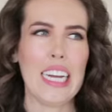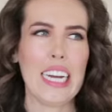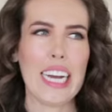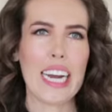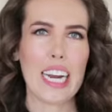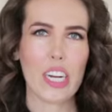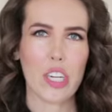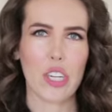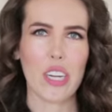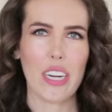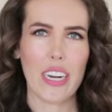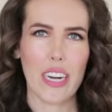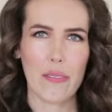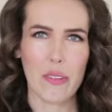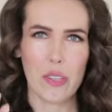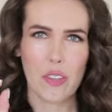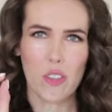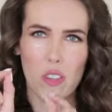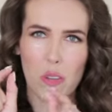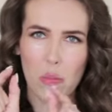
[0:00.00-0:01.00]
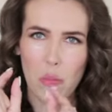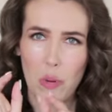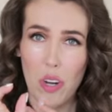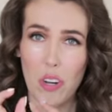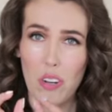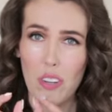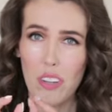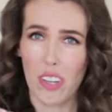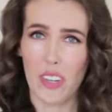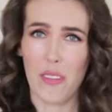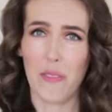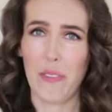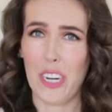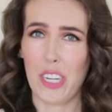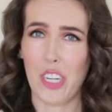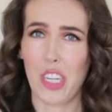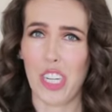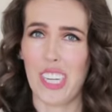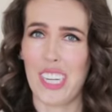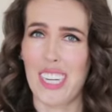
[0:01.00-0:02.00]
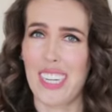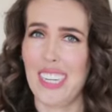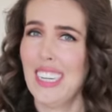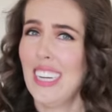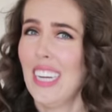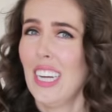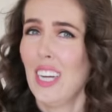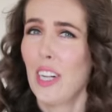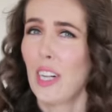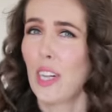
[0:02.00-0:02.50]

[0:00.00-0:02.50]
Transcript: And I actually have a small confession.